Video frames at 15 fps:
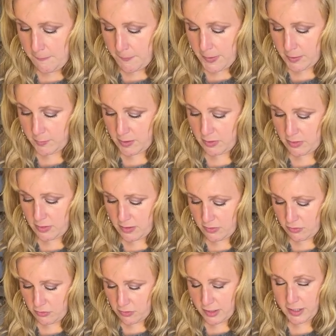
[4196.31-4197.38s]
Anyway,
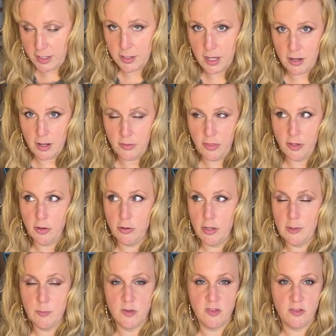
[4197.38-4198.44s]
this, I think her
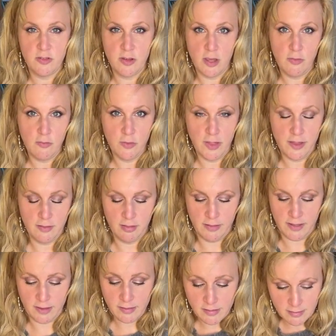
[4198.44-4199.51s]
name was Stuff Like
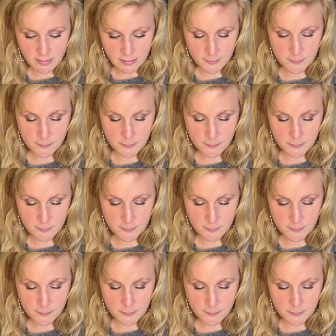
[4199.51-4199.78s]
This.